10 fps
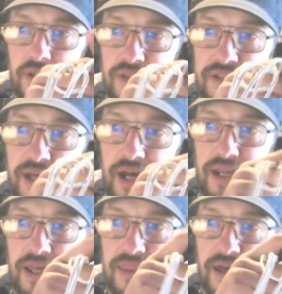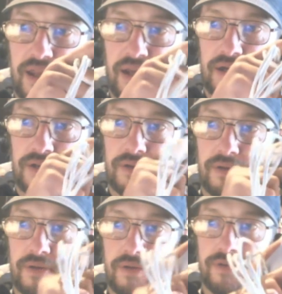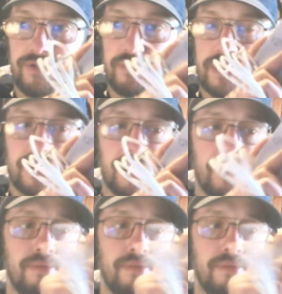the side, and then twist it